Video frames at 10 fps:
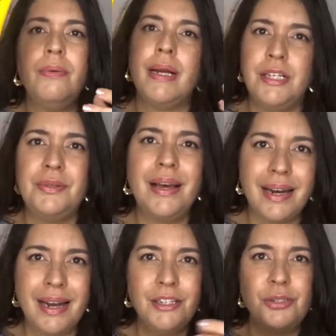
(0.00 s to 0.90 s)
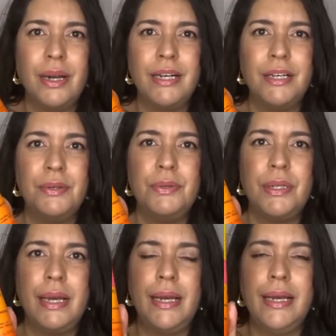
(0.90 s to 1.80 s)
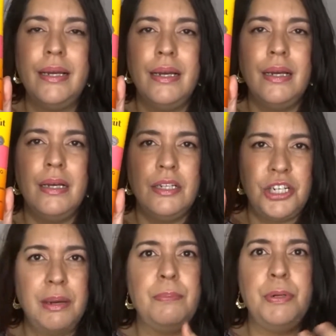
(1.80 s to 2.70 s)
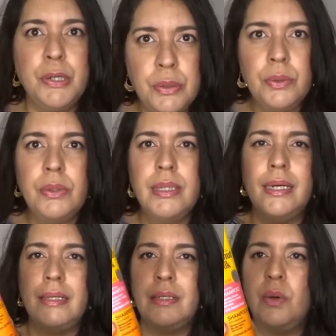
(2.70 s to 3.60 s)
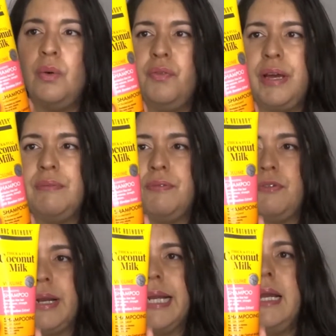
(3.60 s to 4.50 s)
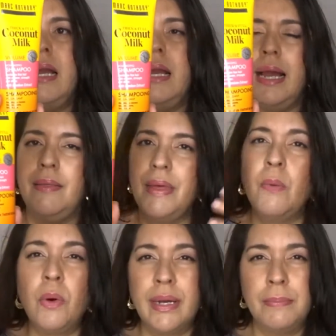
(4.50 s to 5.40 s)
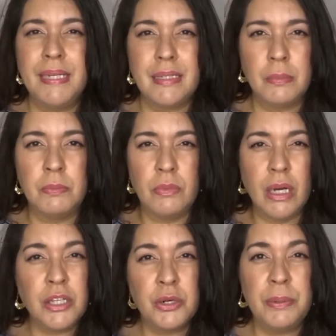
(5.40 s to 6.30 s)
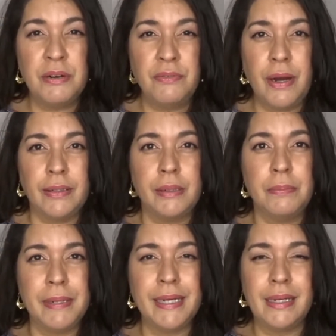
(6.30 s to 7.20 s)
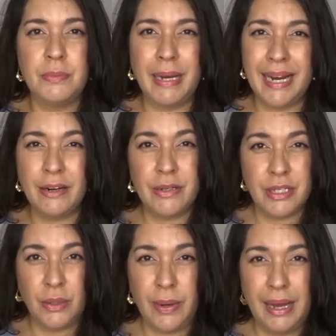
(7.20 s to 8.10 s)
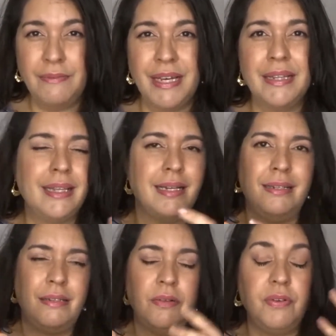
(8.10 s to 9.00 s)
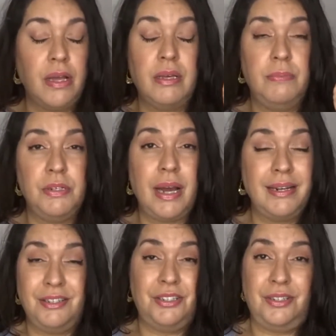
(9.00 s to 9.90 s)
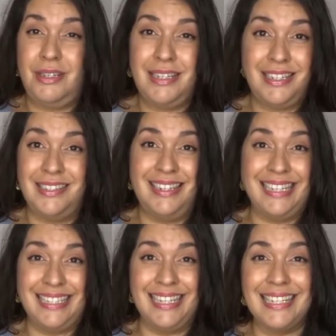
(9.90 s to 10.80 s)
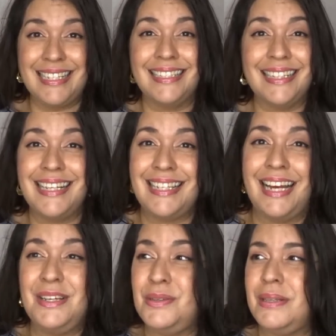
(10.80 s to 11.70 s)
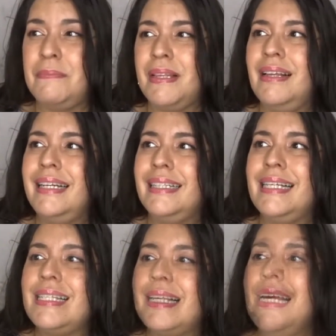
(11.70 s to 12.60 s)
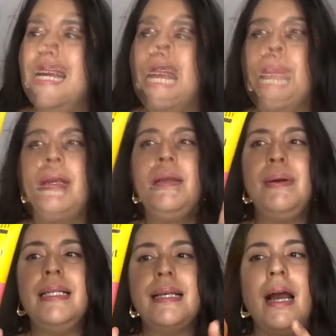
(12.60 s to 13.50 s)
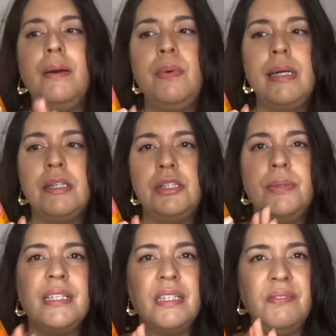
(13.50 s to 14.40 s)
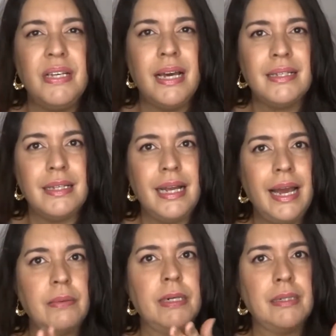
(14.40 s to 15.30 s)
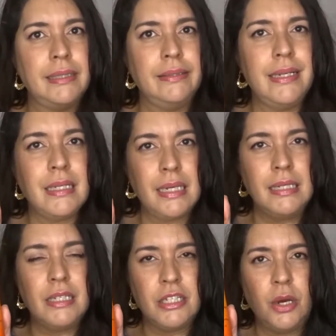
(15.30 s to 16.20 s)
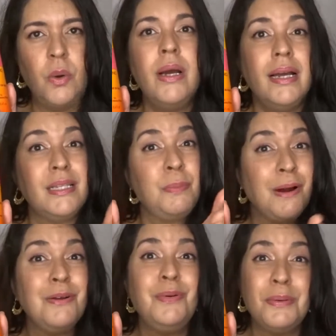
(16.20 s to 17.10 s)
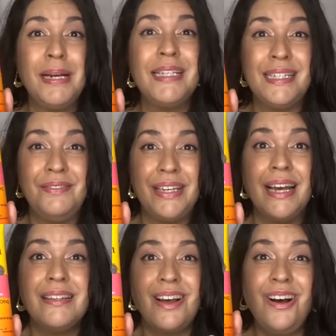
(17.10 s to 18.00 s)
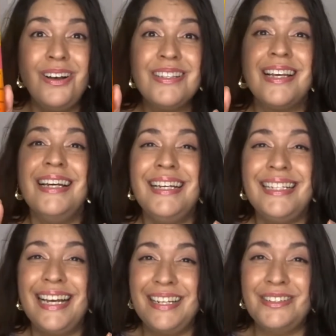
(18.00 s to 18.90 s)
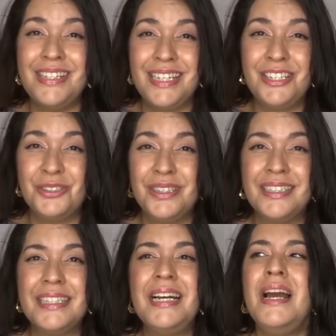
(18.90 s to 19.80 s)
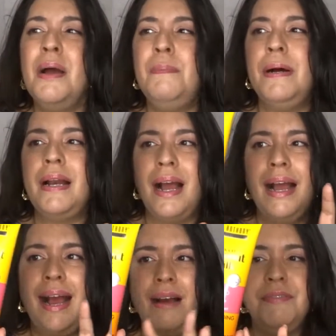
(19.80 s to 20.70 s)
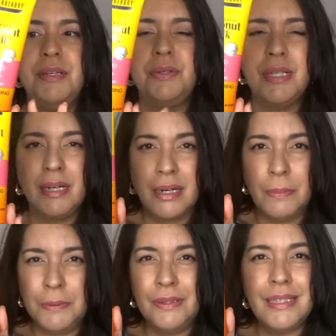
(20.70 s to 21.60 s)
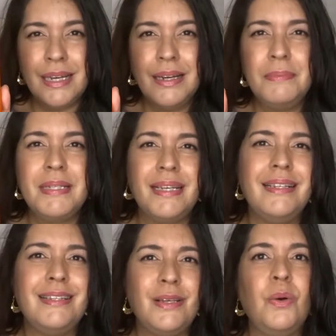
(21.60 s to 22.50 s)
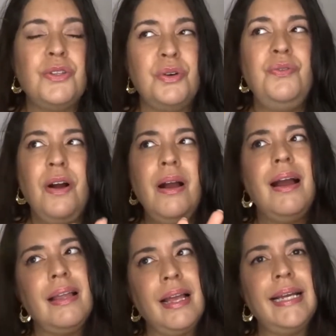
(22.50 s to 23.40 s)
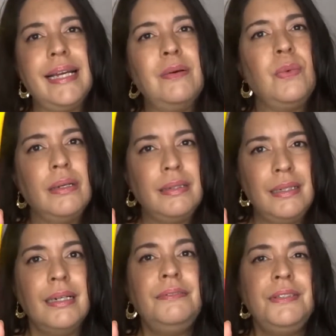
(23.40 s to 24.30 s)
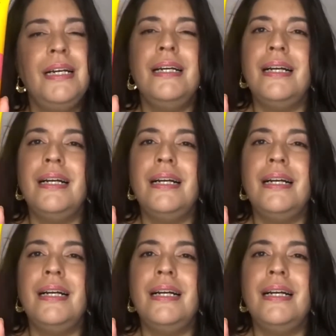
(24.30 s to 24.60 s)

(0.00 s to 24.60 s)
when I do that, I try to use a shampoo that is sulfate free and that will give me a little bit of volume, because my hair is so heavy that the volume, it doesn't exist unless I use something like this. But anyways, I went to a CVS and they had them on clearance, and so it's part of one of my CVS hauls that you'll see shortly, but I have used it a couple of times, and so far I like it well enough.